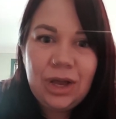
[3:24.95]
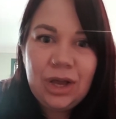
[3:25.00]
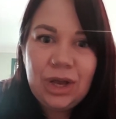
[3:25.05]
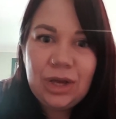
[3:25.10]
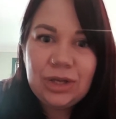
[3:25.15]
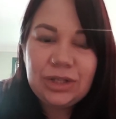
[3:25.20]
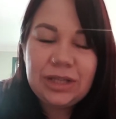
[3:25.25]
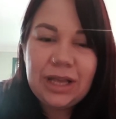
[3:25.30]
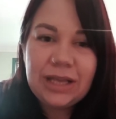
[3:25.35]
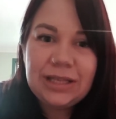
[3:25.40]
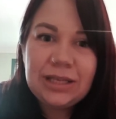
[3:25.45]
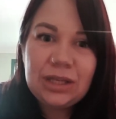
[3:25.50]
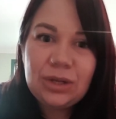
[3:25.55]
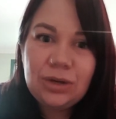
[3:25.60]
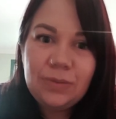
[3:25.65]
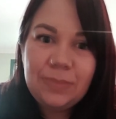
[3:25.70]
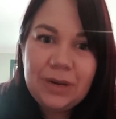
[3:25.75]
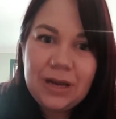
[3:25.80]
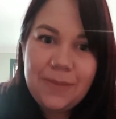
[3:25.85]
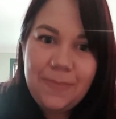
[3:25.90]
So that's a
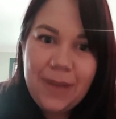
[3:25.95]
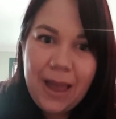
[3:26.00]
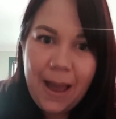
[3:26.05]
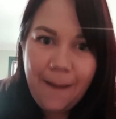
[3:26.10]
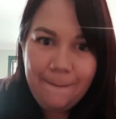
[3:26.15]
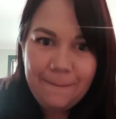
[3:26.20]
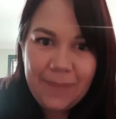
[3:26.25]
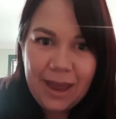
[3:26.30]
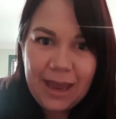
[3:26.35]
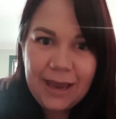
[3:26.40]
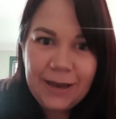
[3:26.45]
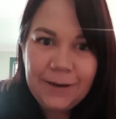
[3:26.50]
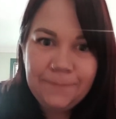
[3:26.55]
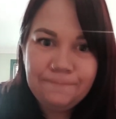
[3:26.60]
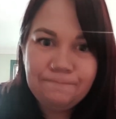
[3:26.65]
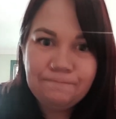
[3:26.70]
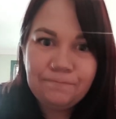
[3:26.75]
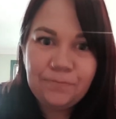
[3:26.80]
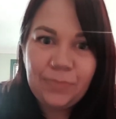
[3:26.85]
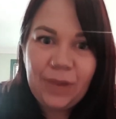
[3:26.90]
little bit about me.
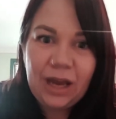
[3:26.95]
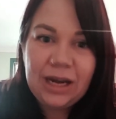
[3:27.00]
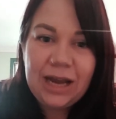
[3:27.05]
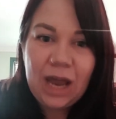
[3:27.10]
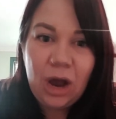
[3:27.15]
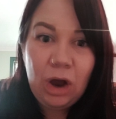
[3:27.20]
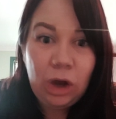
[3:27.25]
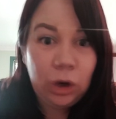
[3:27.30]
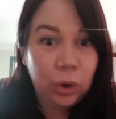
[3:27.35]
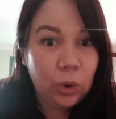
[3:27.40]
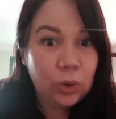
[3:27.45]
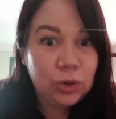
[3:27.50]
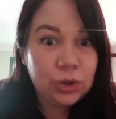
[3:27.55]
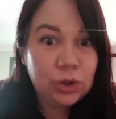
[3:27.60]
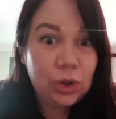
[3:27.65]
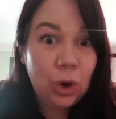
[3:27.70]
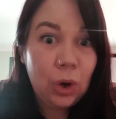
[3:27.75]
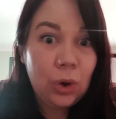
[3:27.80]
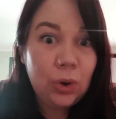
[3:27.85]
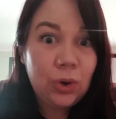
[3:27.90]
Now, I
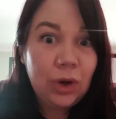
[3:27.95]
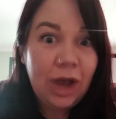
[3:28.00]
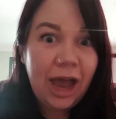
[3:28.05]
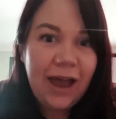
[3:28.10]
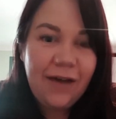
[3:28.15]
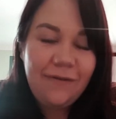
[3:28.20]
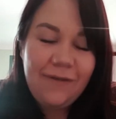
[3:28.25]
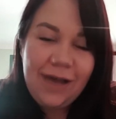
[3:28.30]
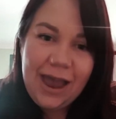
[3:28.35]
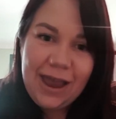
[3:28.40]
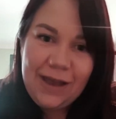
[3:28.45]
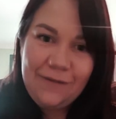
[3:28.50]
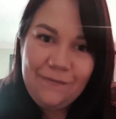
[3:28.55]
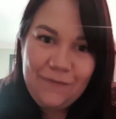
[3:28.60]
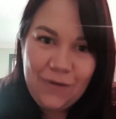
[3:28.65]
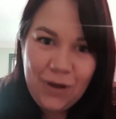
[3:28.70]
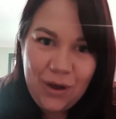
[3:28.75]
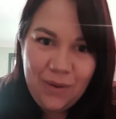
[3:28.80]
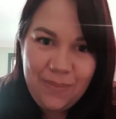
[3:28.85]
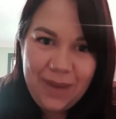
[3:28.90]
also have a
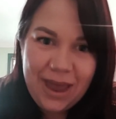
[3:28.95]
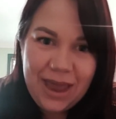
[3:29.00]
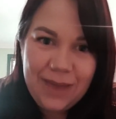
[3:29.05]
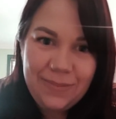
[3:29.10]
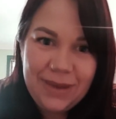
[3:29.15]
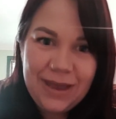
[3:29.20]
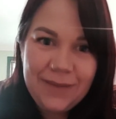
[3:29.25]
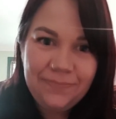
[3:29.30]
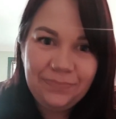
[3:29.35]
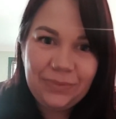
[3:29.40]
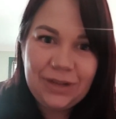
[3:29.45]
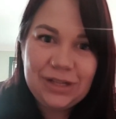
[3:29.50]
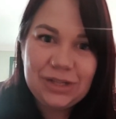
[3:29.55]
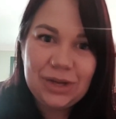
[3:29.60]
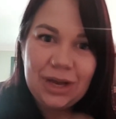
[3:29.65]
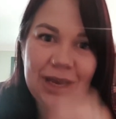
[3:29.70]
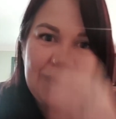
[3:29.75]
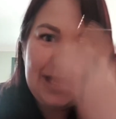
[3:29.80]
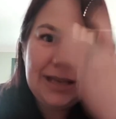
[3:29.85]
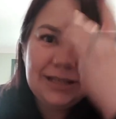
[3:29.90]
fur baby. So
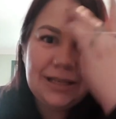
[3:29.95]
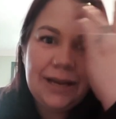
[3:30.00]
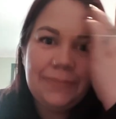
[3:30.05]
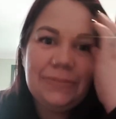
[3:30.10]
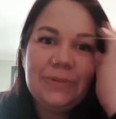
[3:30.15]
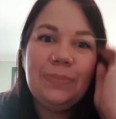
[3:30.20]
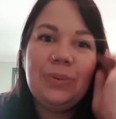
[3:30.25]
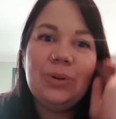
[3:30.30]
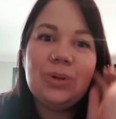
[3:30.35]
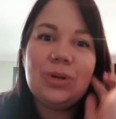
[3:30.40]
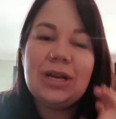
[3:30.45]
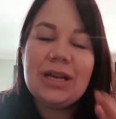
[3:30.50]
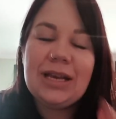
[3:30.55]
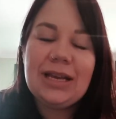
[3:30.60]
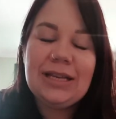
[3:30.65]
his name's Bullet.